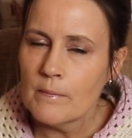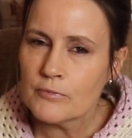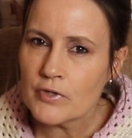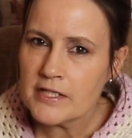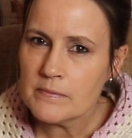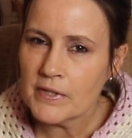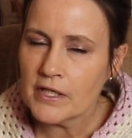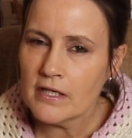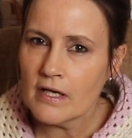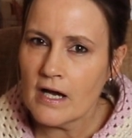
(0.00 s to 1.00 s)
try to
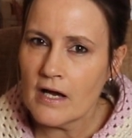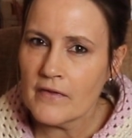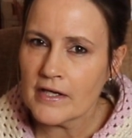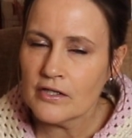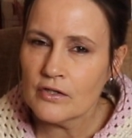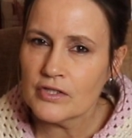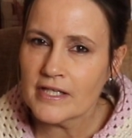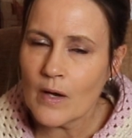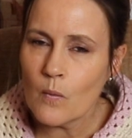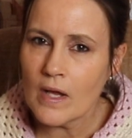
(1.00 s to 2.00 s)
pick a yarn that you're going to
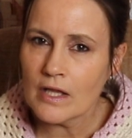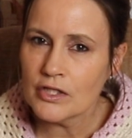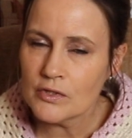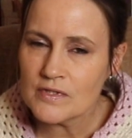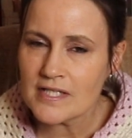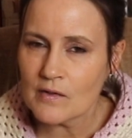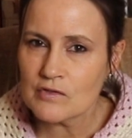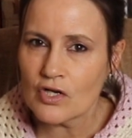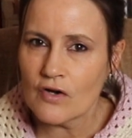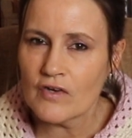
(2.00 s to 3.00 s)
get well use
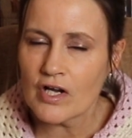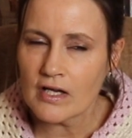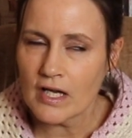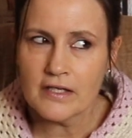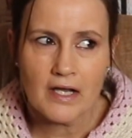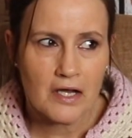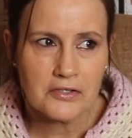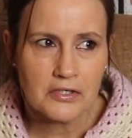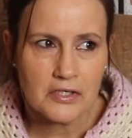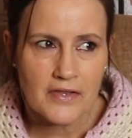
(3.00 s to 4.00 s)
out of, a
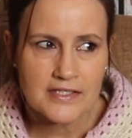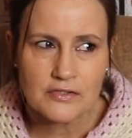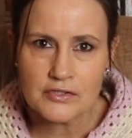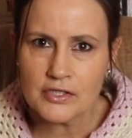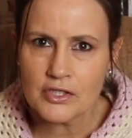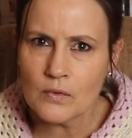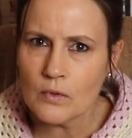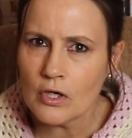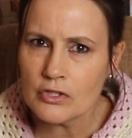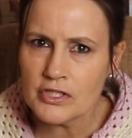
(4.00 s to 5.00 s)
yarn colour that's going to
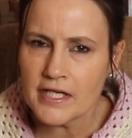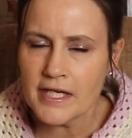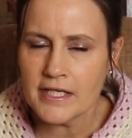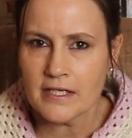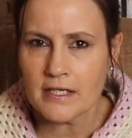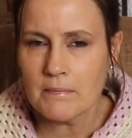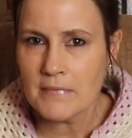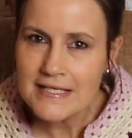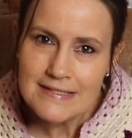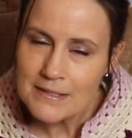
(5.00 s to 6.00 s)
coordinate. You can
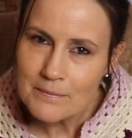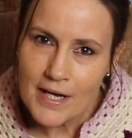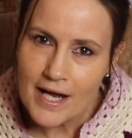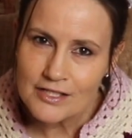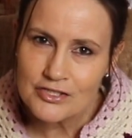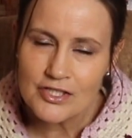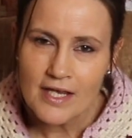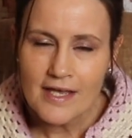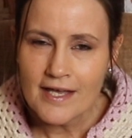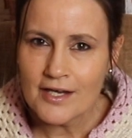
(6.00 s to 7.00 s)
mix and match,
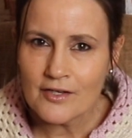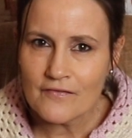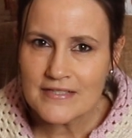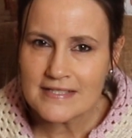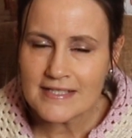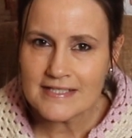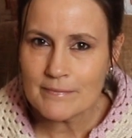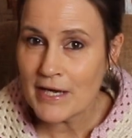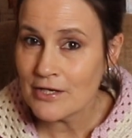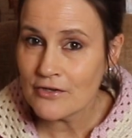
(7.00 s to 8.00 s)
and obviously
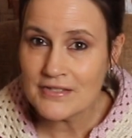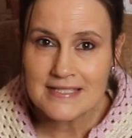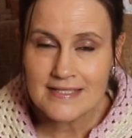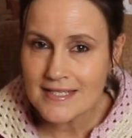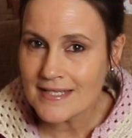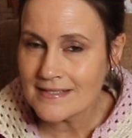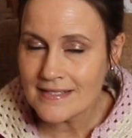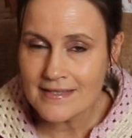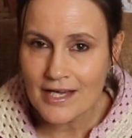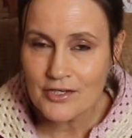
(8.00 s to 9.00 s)
depending on the
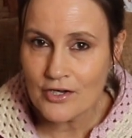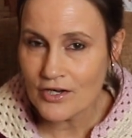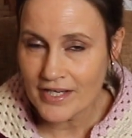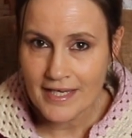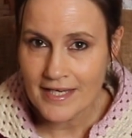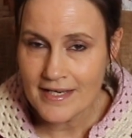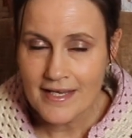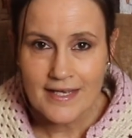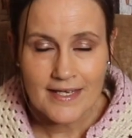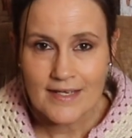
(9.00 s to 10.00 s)
season that you're in,
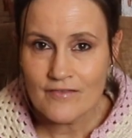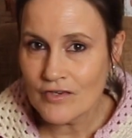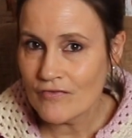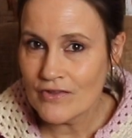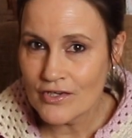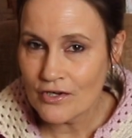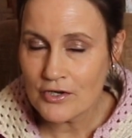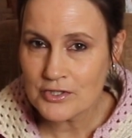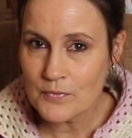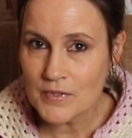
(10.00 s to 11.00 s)
if you're in the
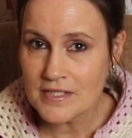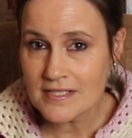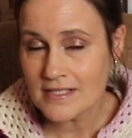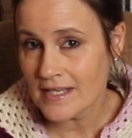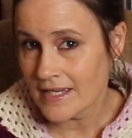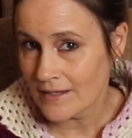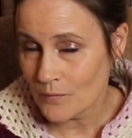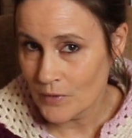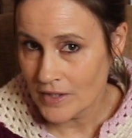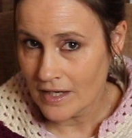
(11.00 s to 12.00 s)
autumn winter like
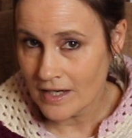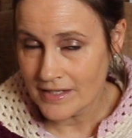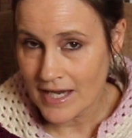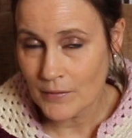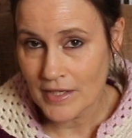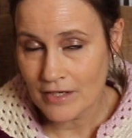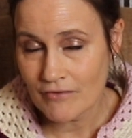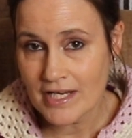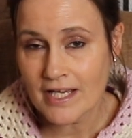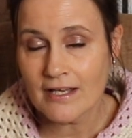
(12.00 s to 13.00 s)
we are now here
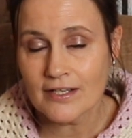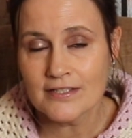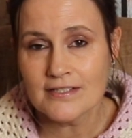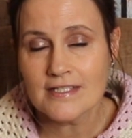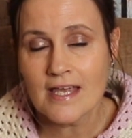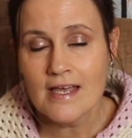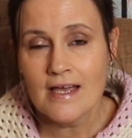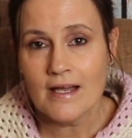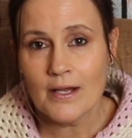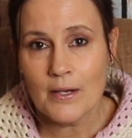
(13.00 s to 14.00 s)
in England,
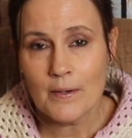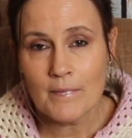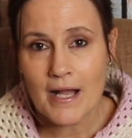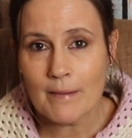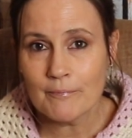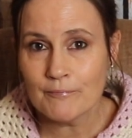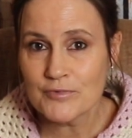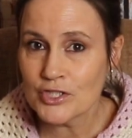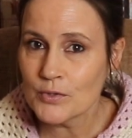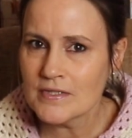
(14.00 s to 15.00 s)
I'm
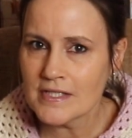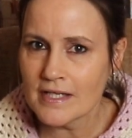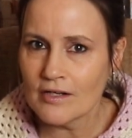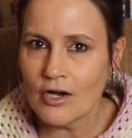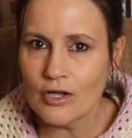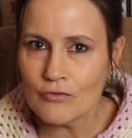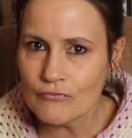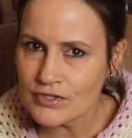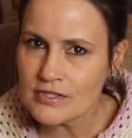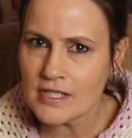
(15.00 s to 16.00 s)
choosing all the
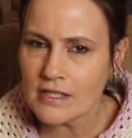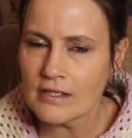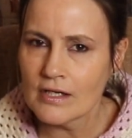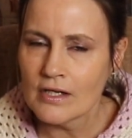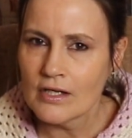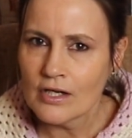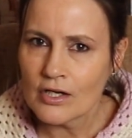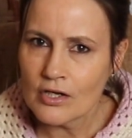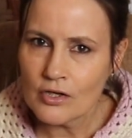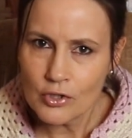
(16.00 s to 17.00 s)
rustic
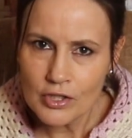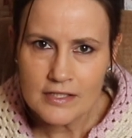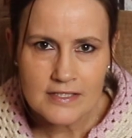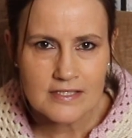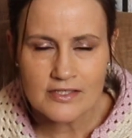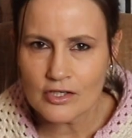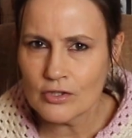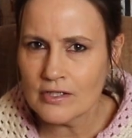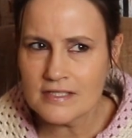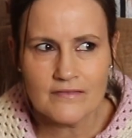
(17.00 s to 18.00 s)
colours, the
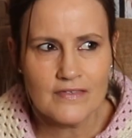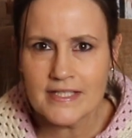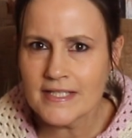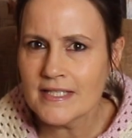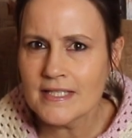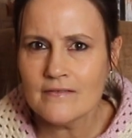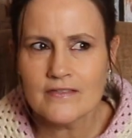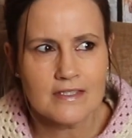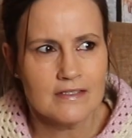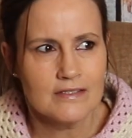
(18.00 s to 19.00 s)
colours of
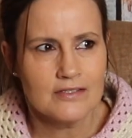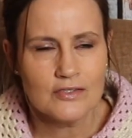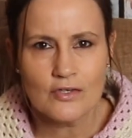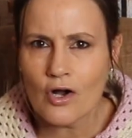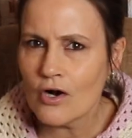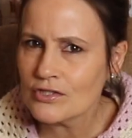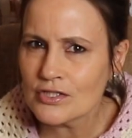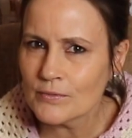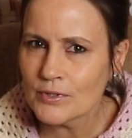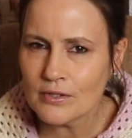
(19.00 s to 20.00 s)
leaves and, you know,
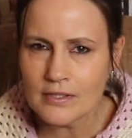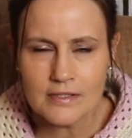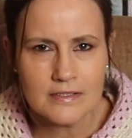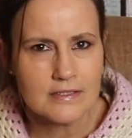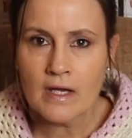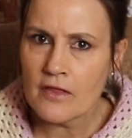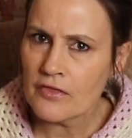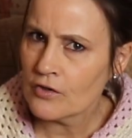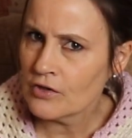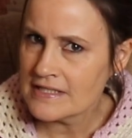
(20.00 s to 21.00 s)
autumn colours
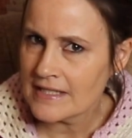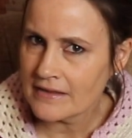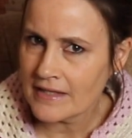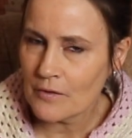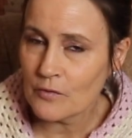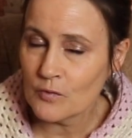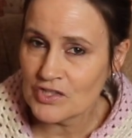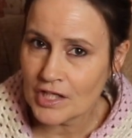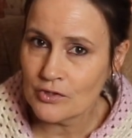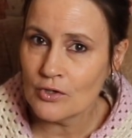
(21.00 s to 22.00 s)
and colours like that,
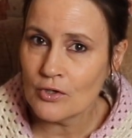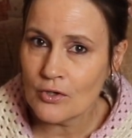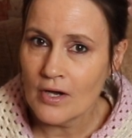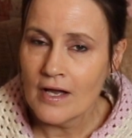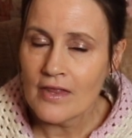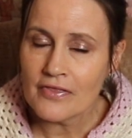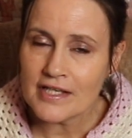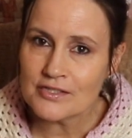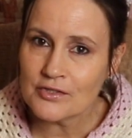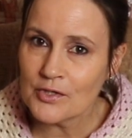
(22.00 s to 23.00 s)
which I know
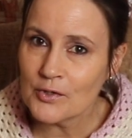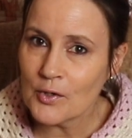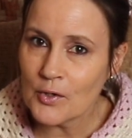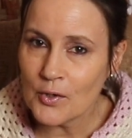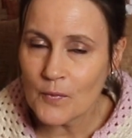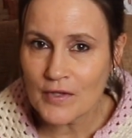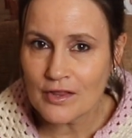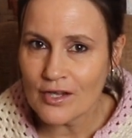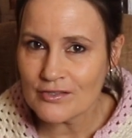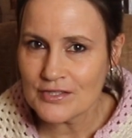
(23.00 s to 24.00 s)
that's going to go with
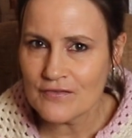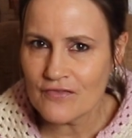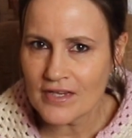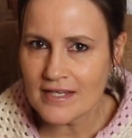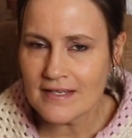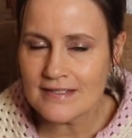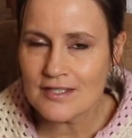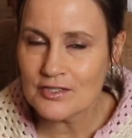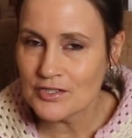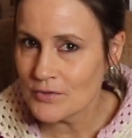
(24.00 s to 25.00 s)
lots of
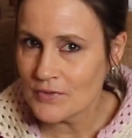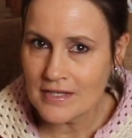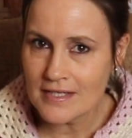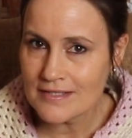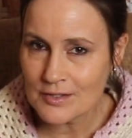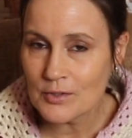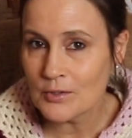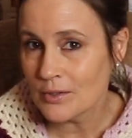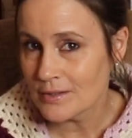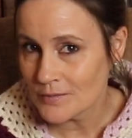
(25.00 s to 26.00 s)
things during these
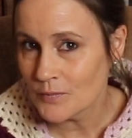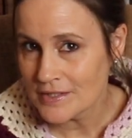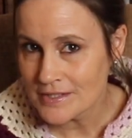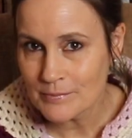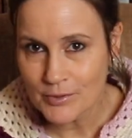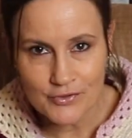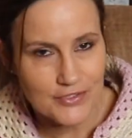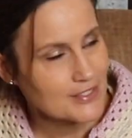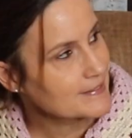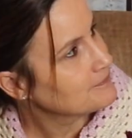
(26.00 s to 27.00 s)
cold winter
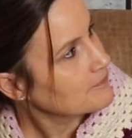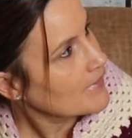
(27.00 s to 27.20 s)
months.